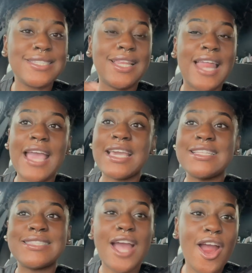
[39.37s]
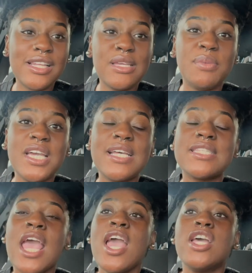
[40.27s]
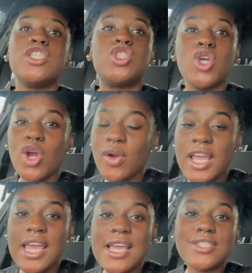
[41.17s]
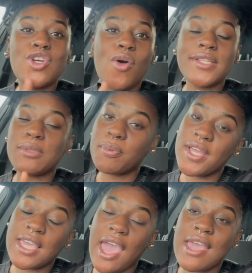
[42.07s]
like, entirely, because Zuri is going to pre-K,